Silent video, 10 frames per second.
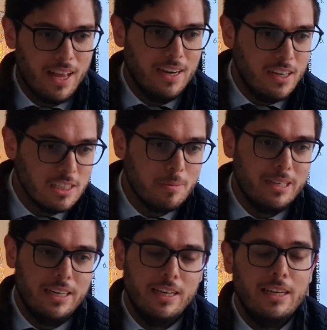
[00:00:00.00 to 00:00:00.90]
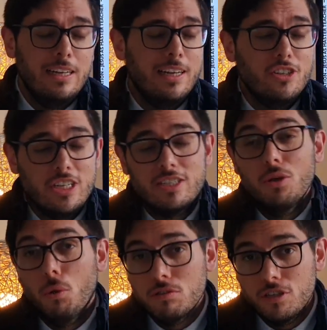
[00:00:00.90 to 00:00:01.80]
And ultimately, Jesus
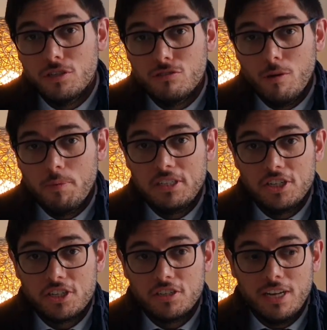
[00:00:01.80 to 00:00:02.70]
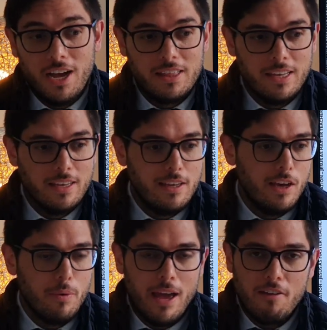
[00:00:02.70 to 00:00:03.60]
also used repetition. Now, I think
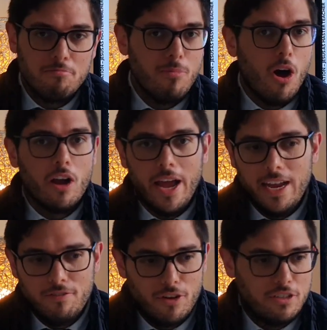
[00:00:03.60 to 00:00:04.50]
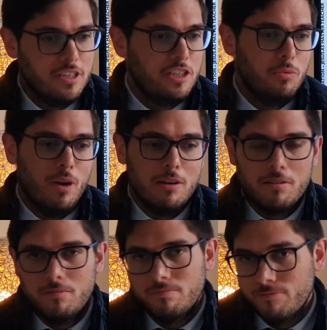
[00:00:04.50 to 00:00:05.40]
here we have Mark 8, verse
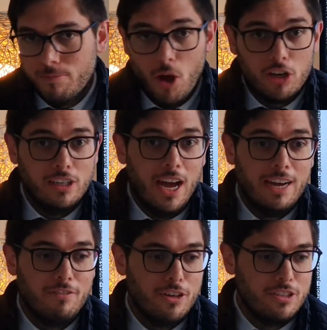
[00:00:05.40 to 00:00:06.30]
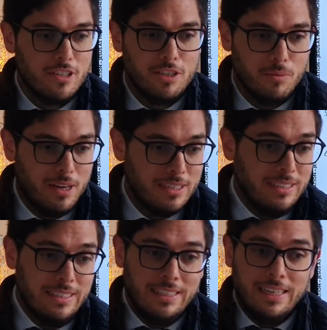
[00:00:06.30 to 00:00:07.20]
31, Mark 9, verse 31,
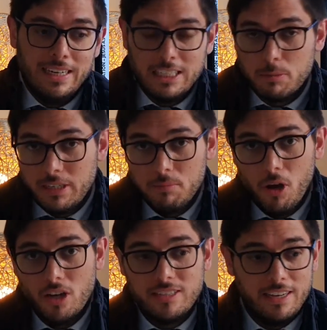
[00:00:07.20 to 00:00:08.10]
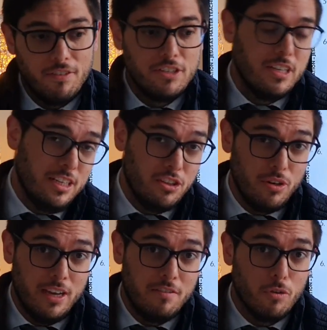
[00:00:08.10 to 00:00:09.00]
and ultimately Mark 10, verse
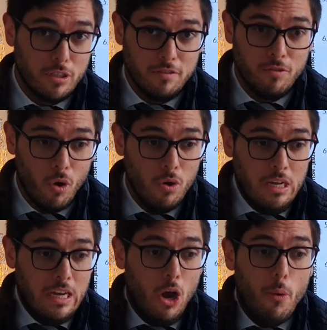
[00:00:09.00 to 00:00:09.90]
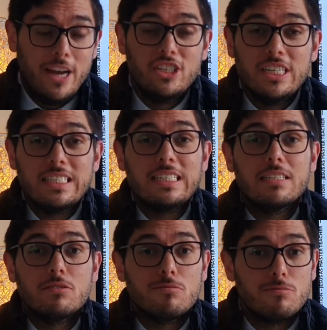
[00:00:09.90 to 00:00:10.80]
33 and 44, where
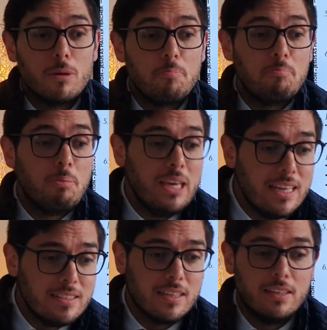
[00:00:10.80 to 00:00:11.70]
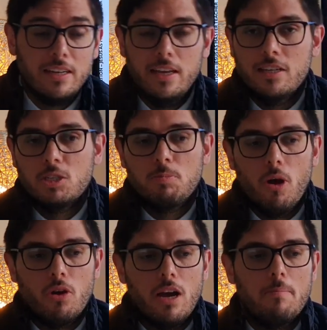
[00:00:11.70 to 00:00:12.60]
Jesus repeatedly
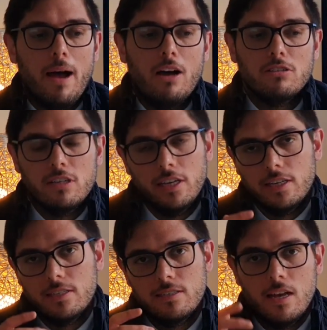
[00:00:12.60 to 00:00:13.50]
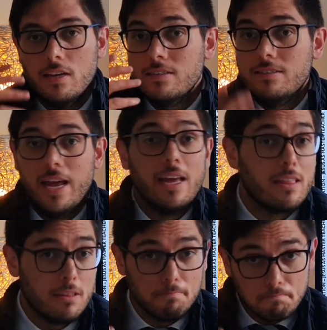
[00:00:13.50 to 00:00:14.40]
spoke about his
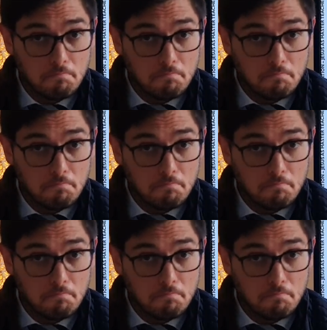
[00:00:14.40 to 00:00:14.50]
death